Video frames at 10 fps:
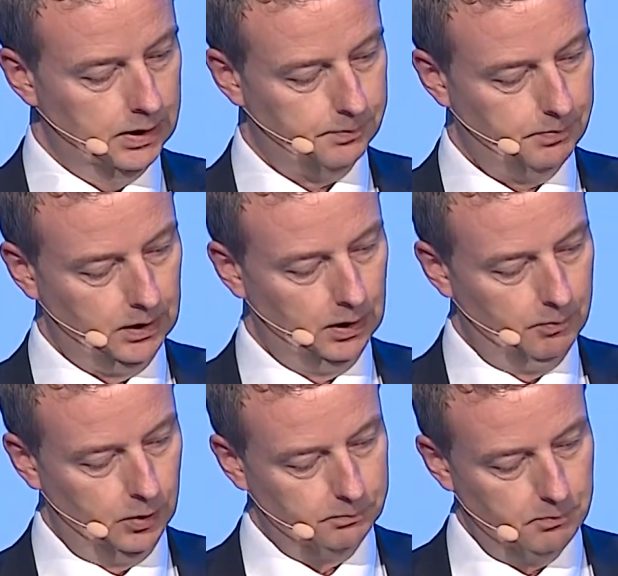Speaking
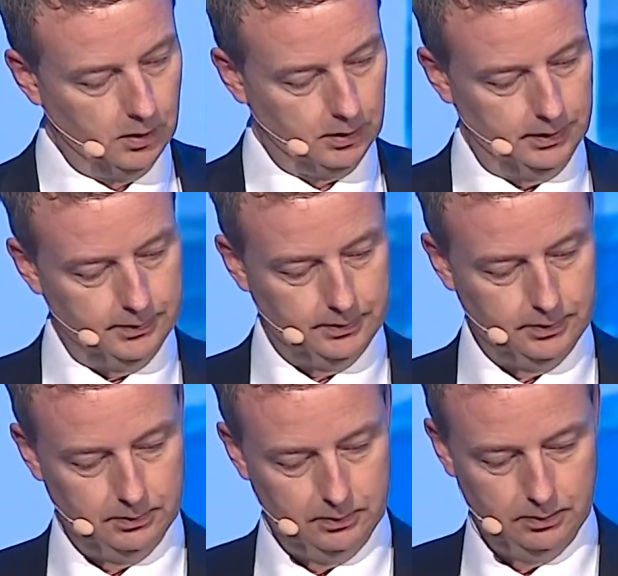about
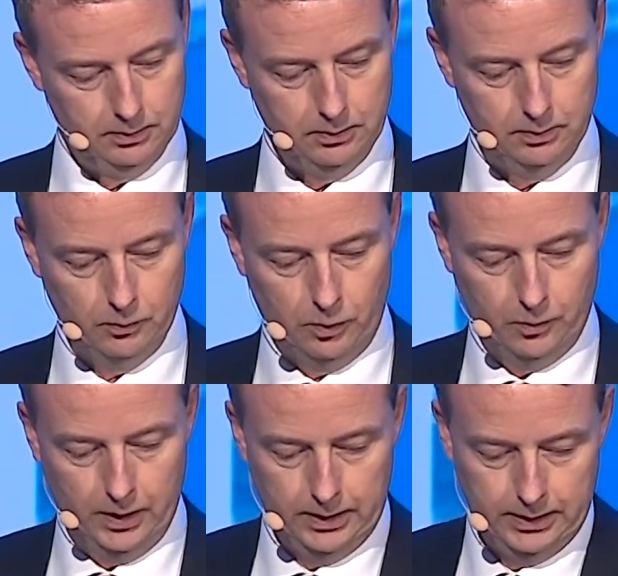markets,
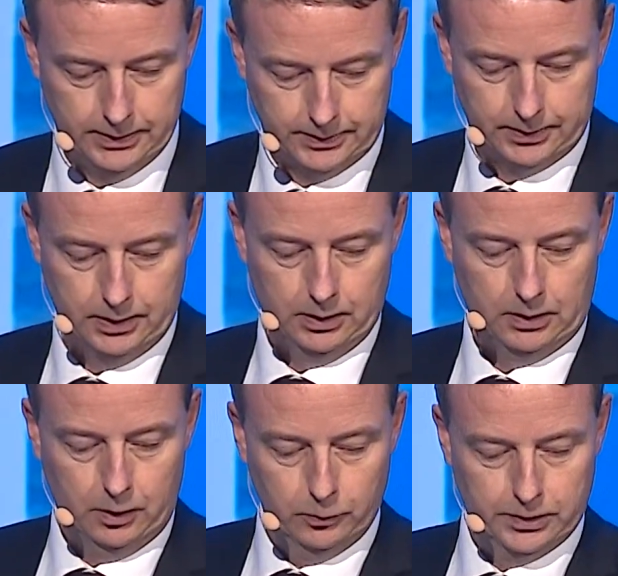Norway is uh,
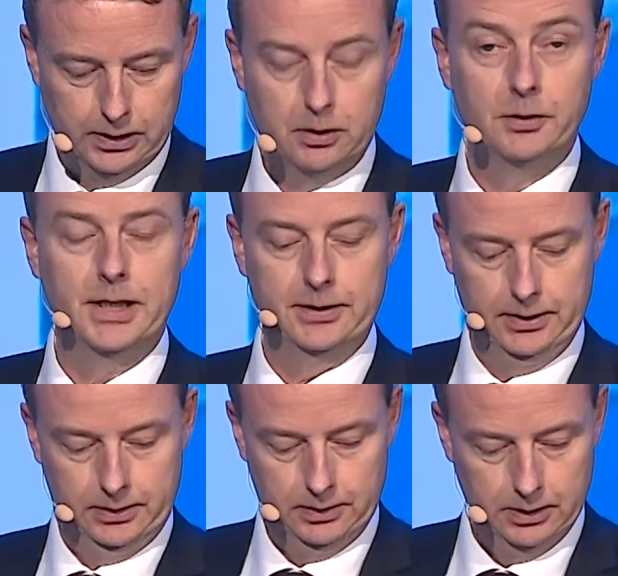closely
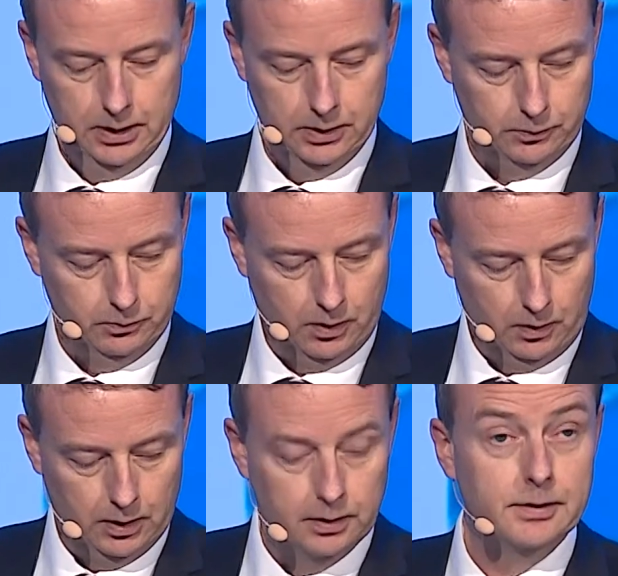connected to
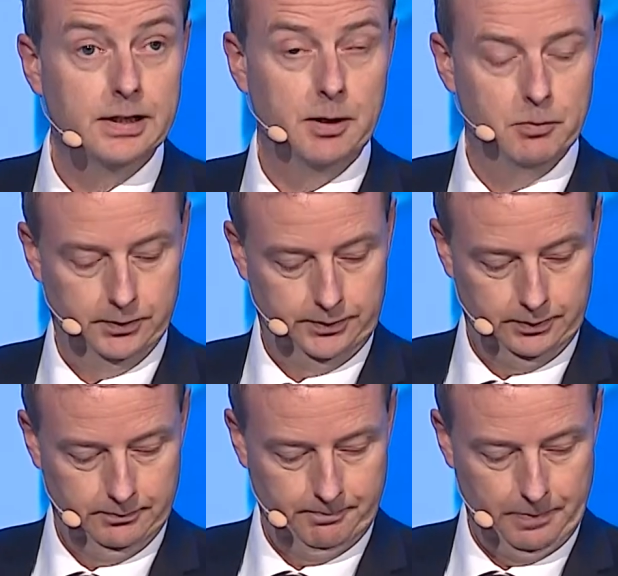our
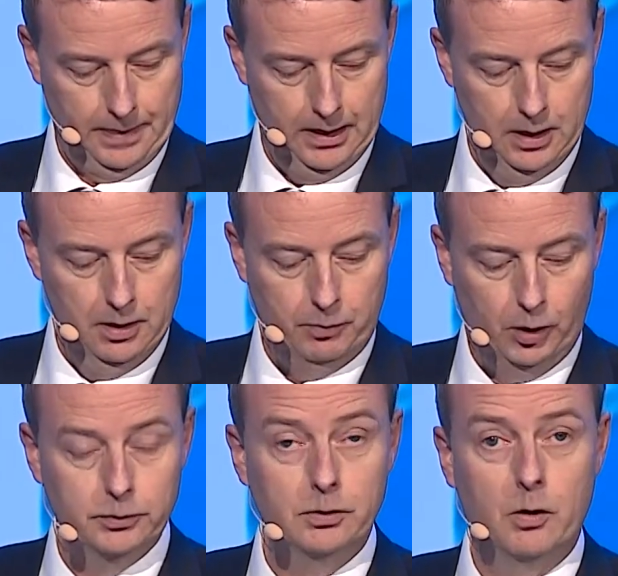neighbors,
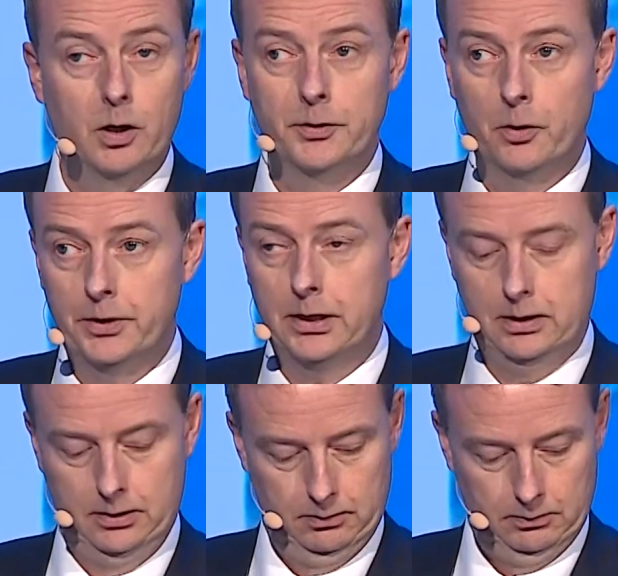both our
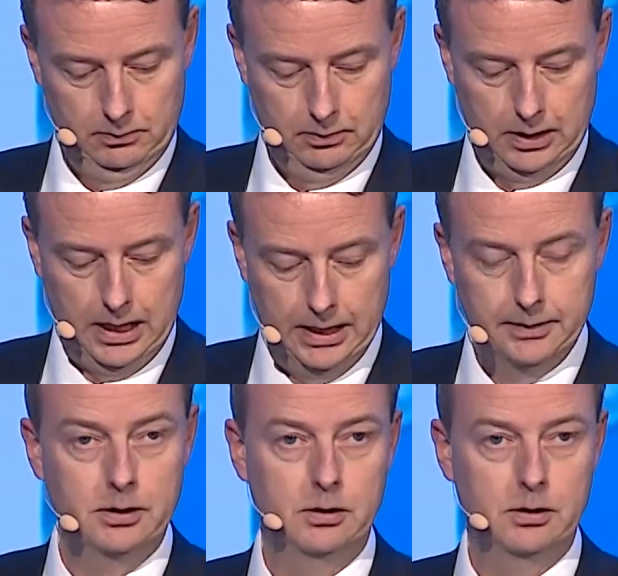Nordic and